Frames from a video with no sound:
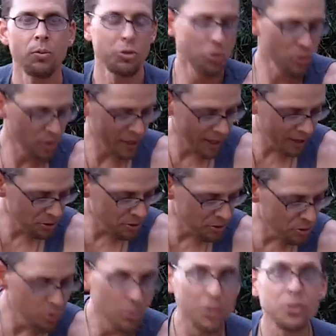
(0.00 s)
which you can
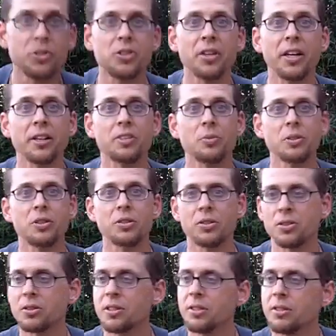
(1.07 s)
actually do with 6. We
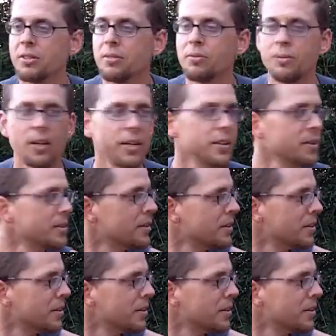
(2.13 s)
just looked at, right?